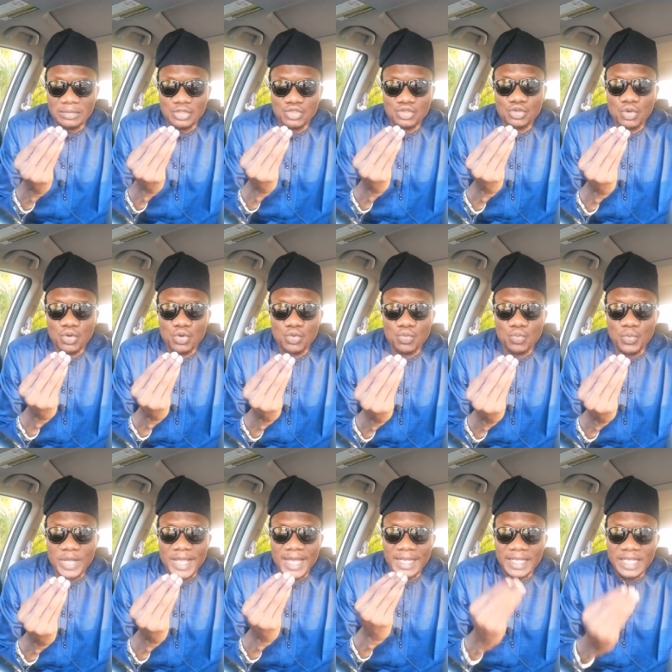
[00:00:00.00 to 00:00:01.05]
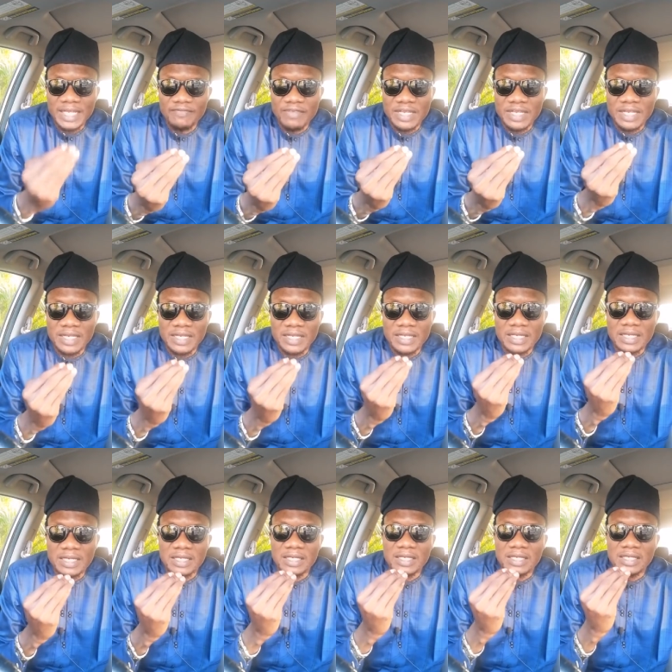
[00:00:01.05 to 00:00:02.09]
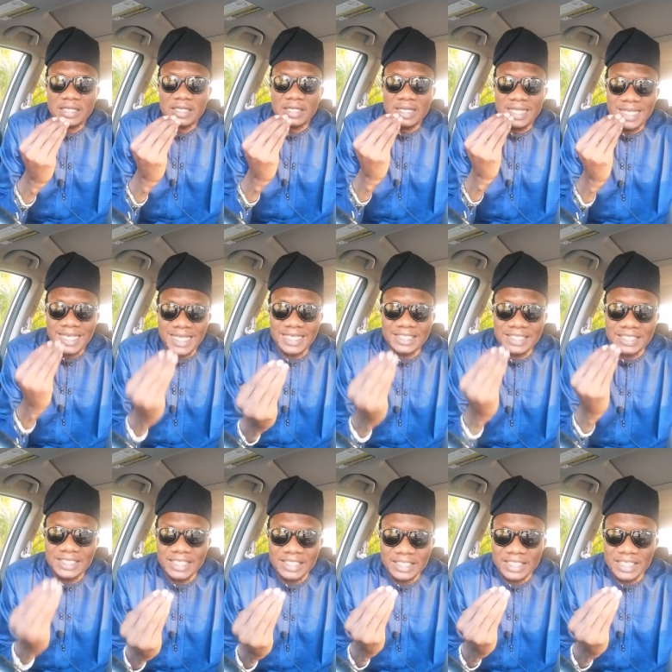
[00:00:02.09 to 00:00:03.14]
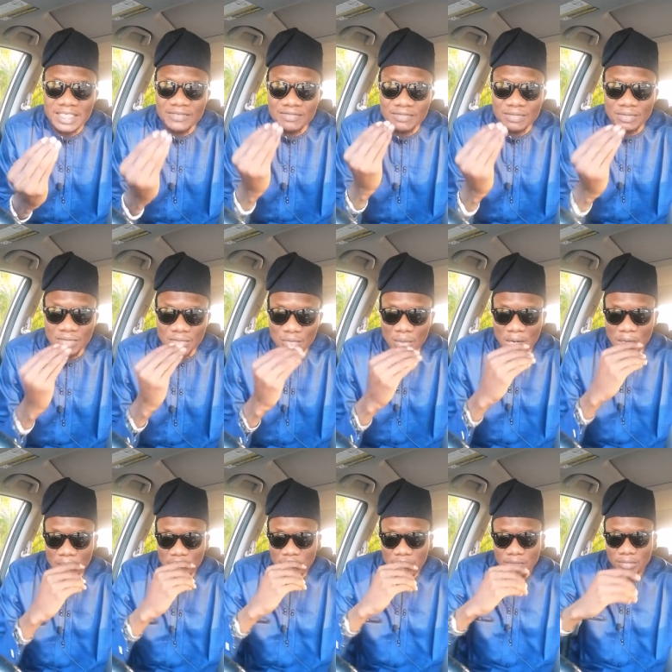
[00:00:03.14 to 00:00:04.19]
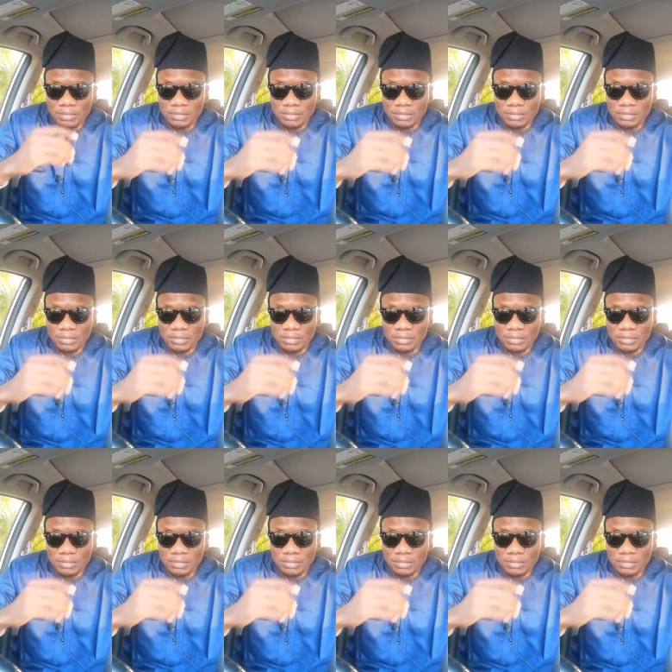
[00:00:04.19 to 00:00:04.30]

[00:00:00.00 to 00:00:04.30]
So we are living in excessive wealth.